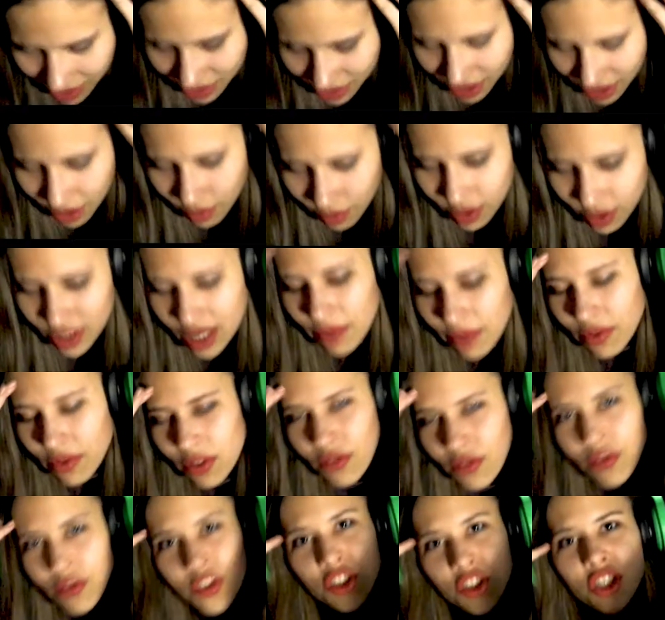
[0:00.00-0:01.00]
there was
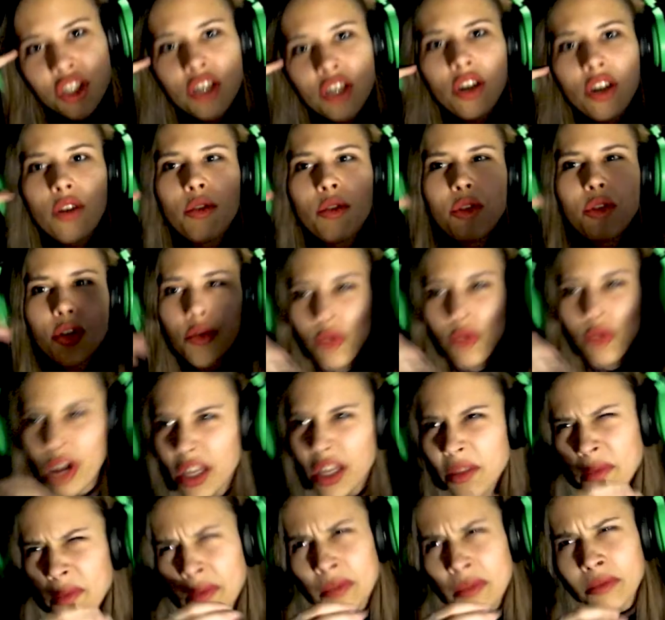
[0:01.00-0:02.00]
something fishy going on,
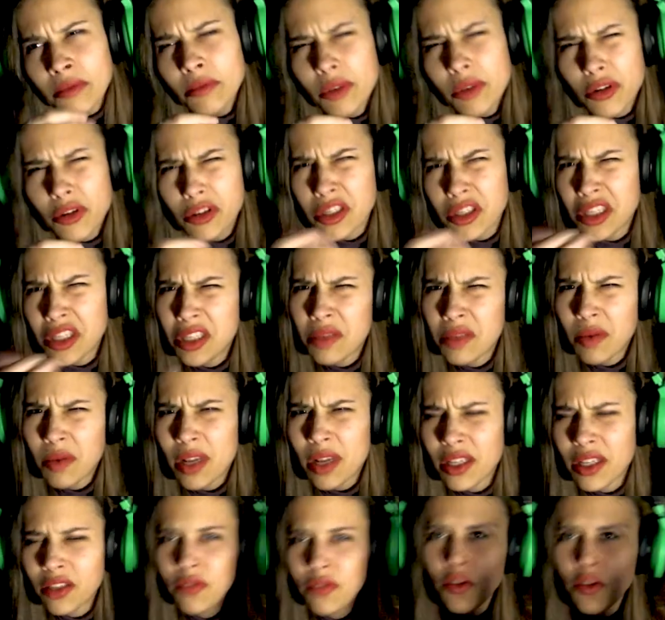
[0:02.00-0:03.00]
right? Because it
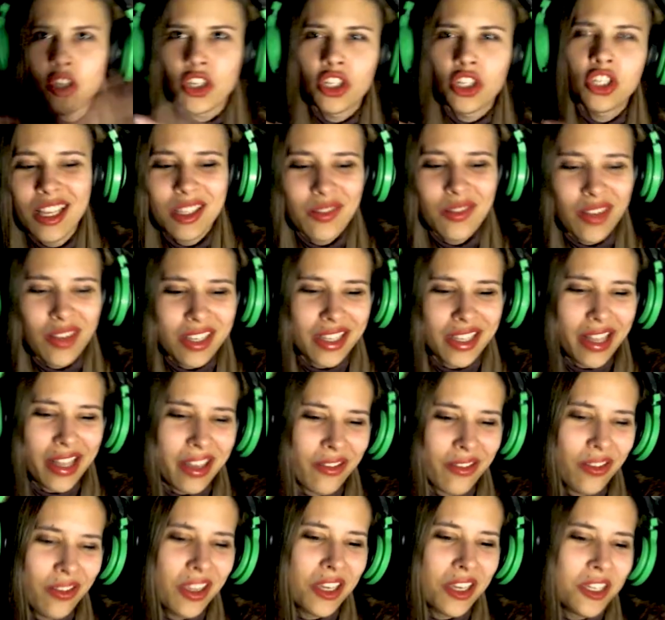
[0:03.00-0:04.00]
smells fish. It smells like
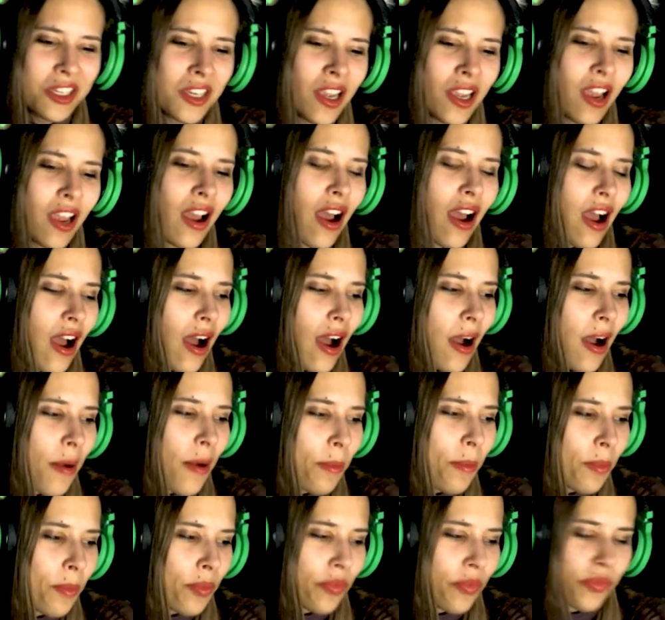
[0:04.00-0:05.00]
fish.
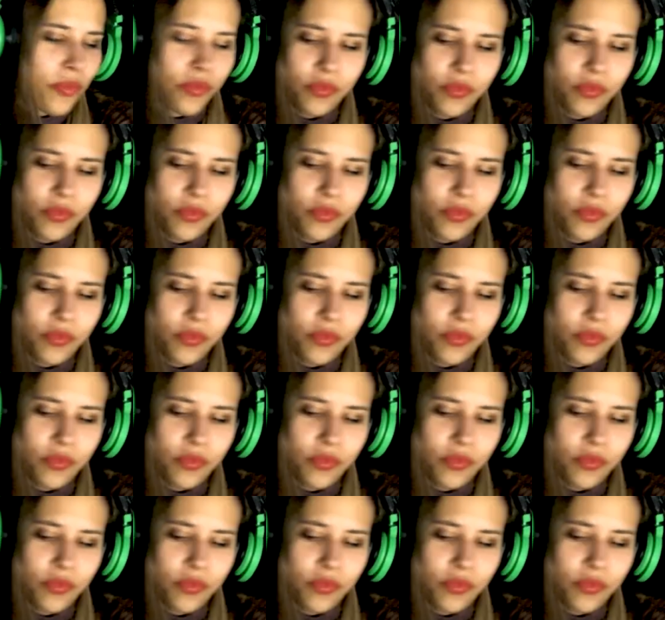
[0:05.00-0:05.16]
Um,